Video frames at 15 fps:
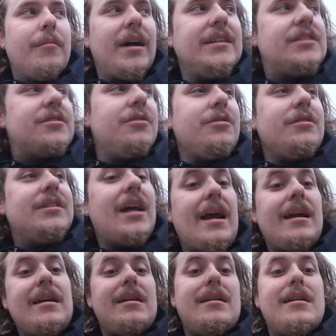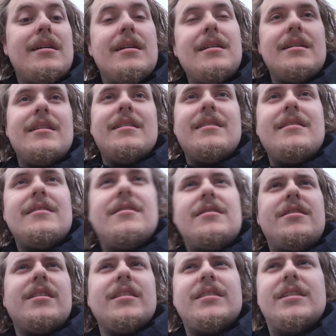my school day is
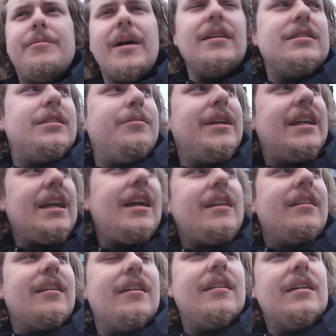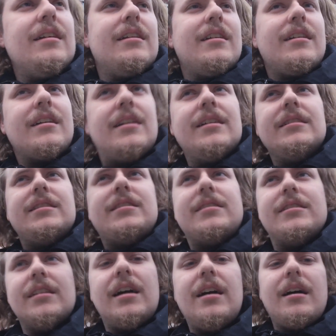just about to begin,
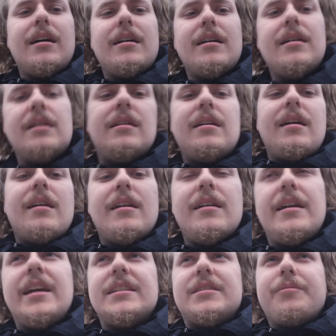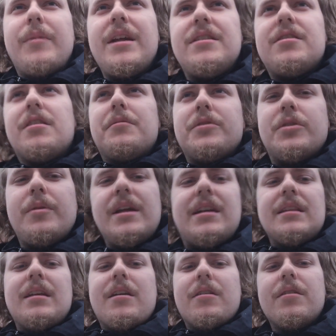because it's midterms week
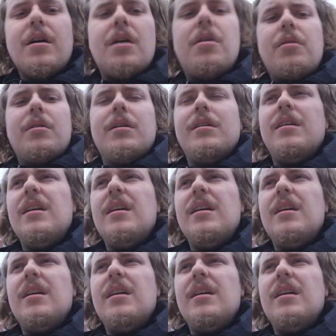and there are no